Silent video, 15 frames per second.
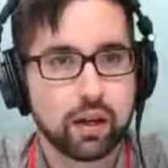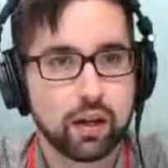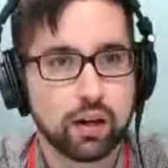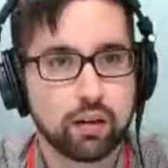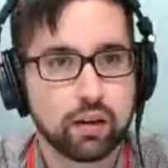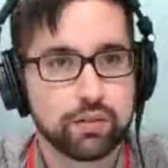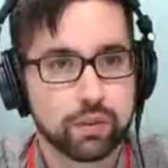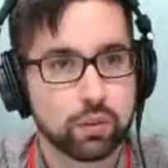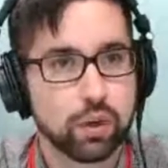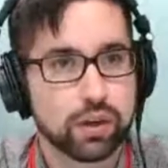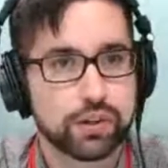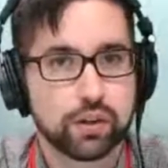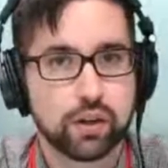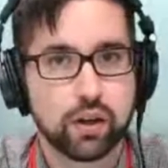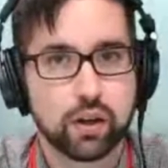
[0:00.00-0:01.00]
If you
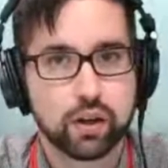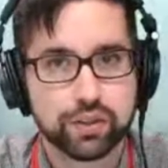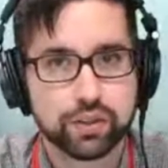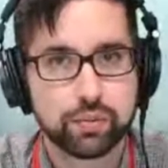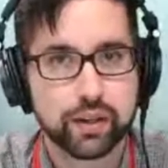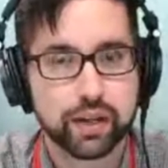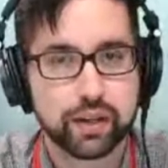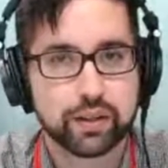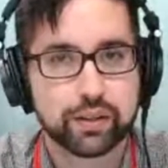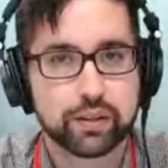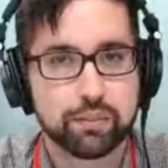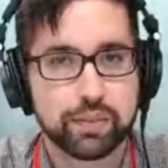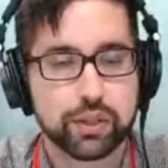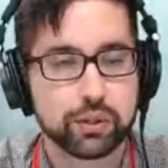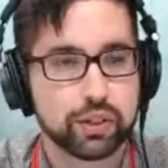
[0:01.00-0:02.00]
watch on
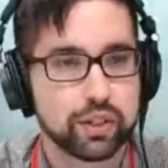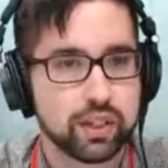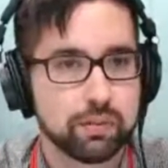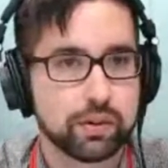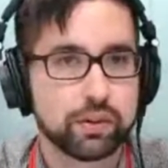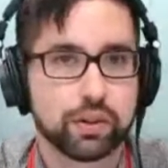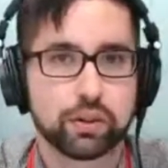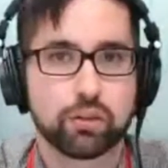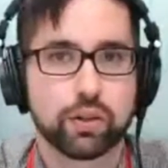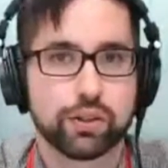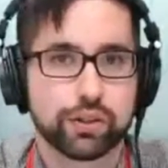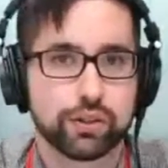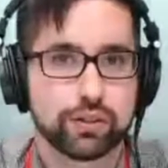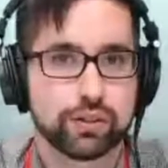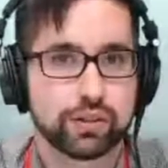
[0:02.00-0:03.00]
demand, you can email your
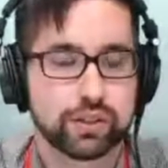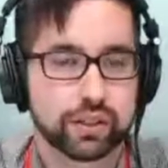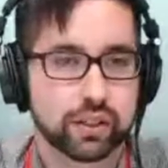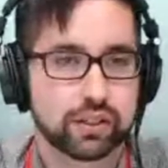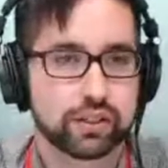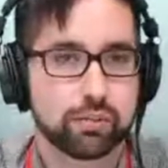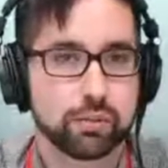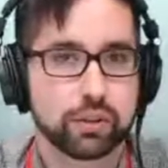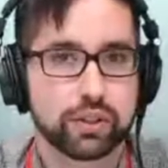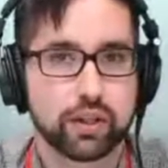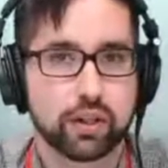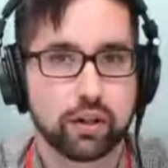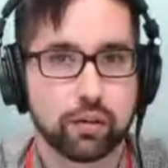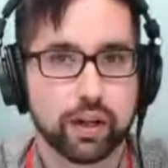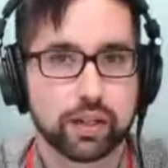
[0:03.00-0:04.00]
questions to
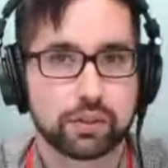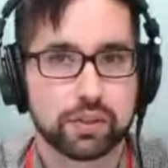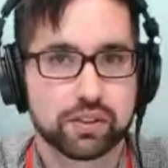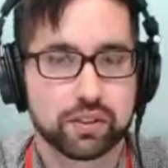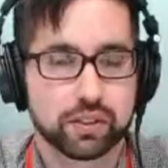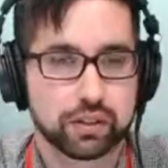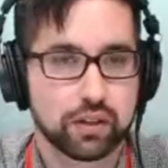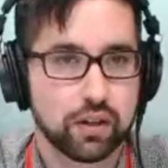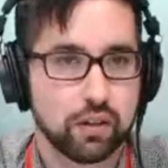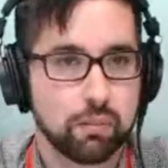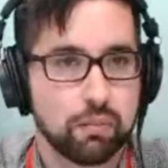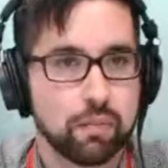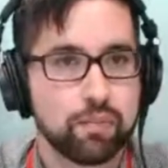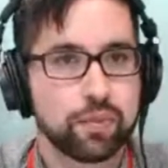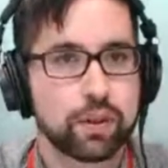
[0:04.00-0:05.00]

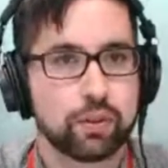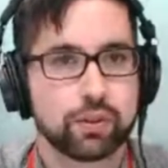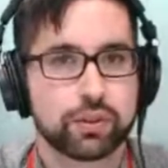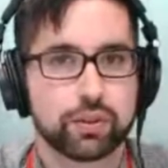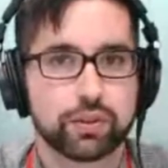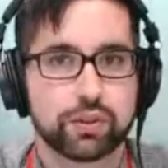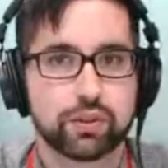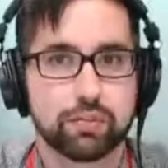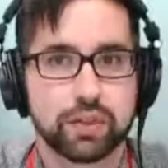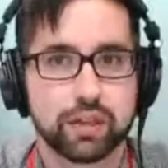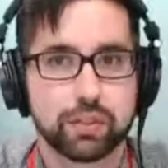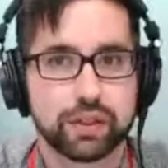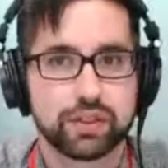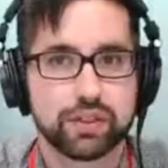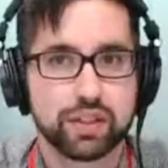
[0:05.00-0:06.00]
customercare@rackspace.com, which goes to me
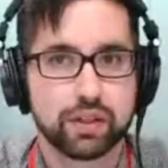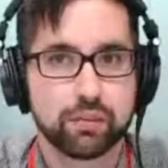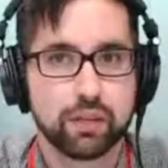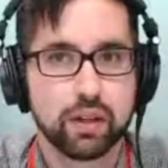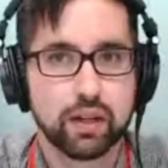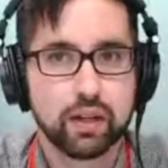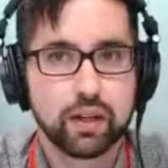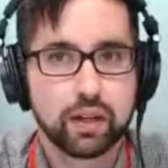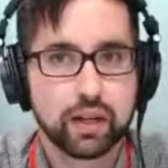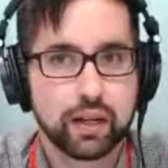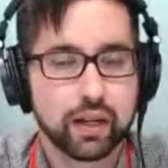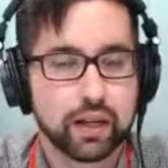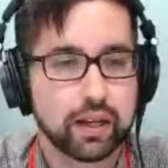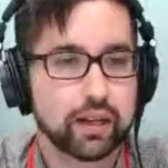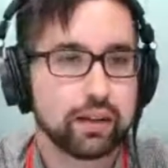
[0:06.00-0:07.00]
and my team,
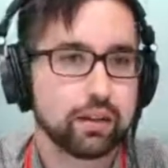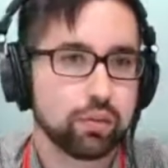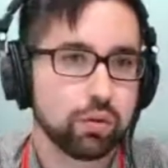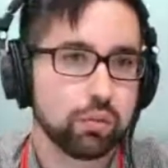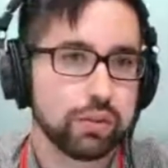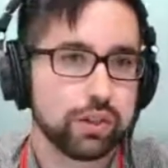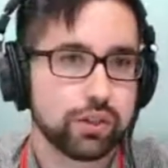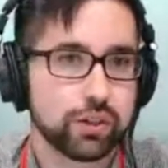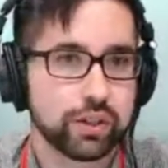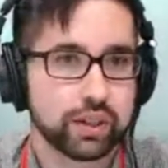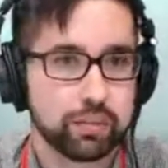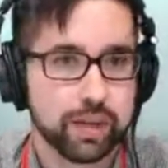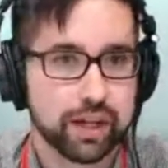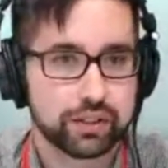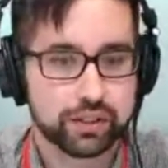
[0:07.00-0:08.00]
and we'll be sure to
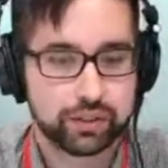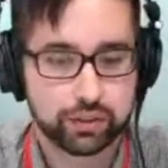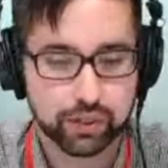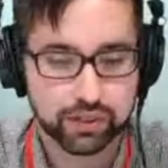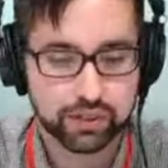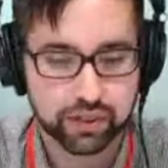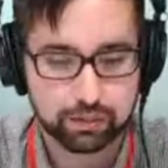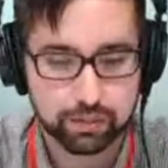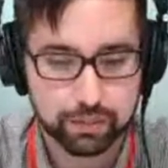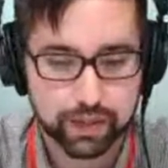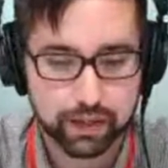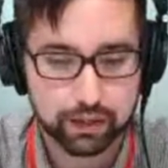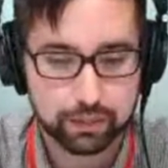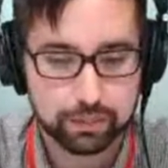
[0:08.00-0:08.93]
get back to you in a timely manner.